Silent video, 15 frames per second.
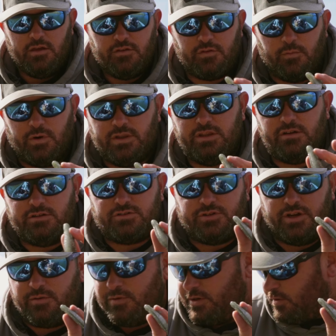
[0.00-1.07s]
So one little
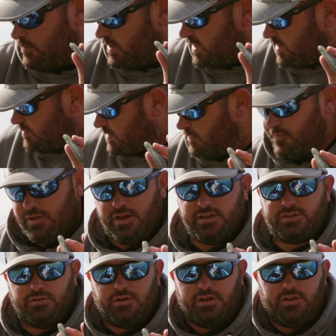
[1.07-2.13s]
trick when you're rigging up the
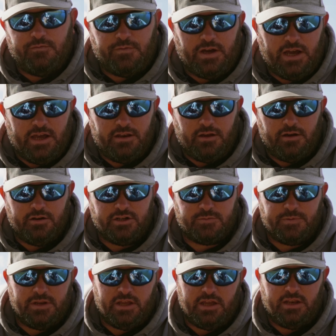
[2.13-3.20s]
flush on a divine
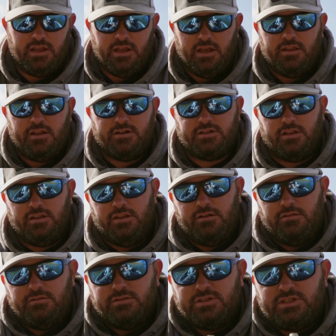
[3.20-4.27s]
underspin head, there's a
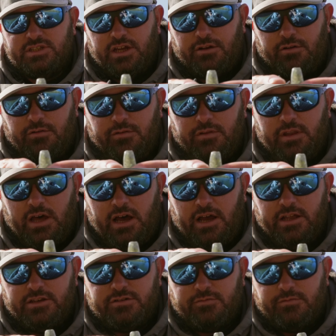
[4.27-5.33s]
little subtle
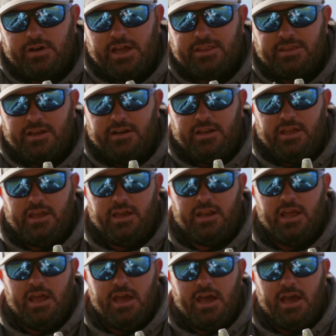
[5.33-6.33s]
notch right there in the head.